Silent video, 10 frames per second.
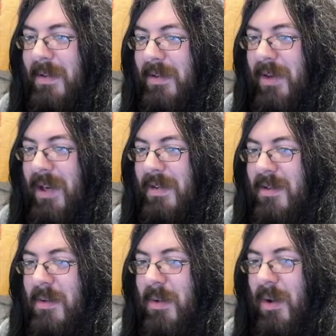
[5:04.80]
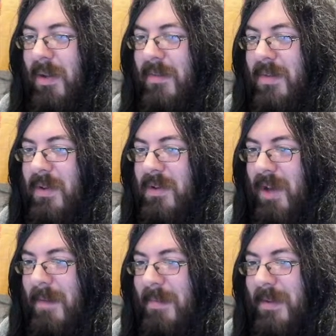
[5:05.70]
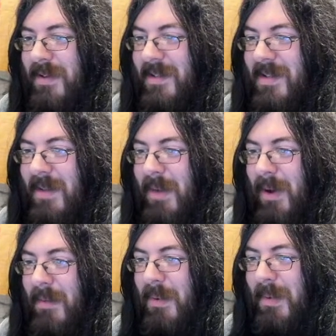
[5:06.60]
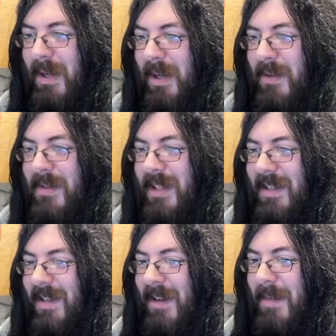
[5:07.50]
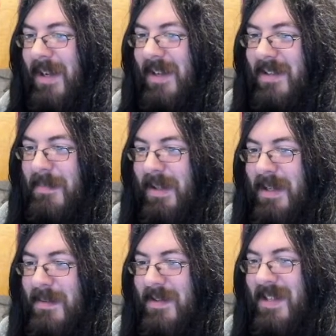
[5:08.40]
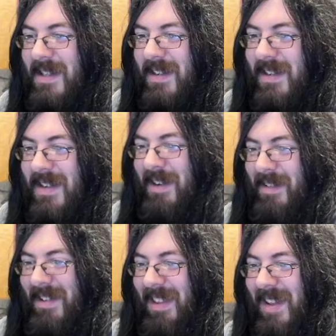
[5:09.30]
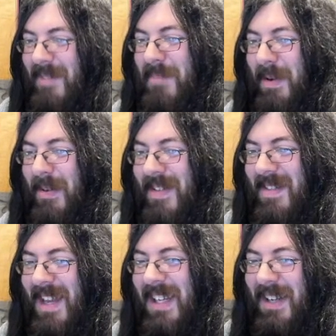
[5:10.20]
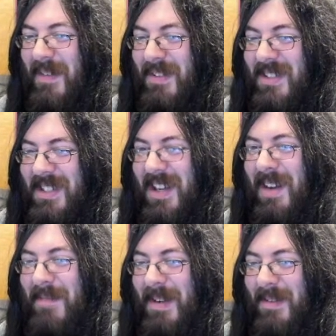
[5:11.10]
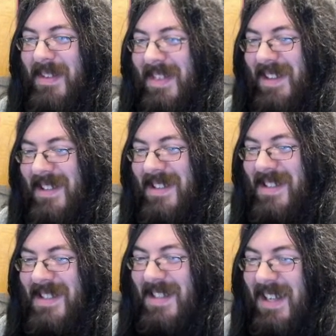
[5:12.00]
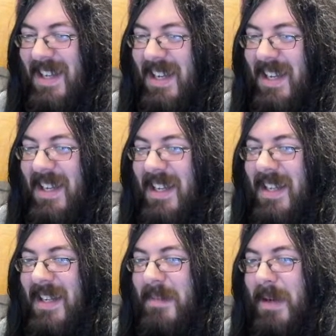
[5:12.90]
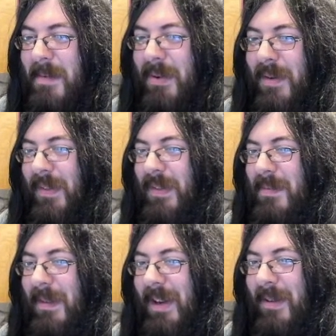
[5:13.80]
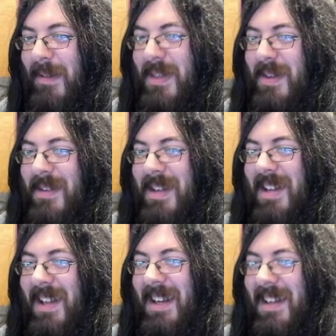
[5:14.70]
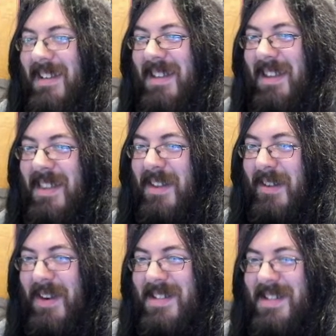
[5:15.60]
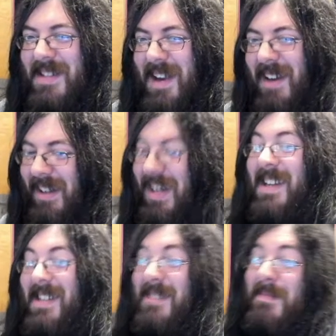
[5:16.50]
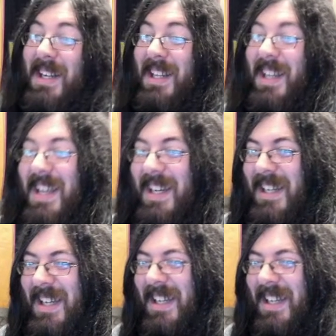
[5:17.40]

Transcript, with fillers: Greeting to all of you shoppers. The mall will be closing in 10 minutes. Please proceed to the nearest lifeboat. Thank you for shopping with us. It's been a privilege playing with you tonight. The grand staircase be like.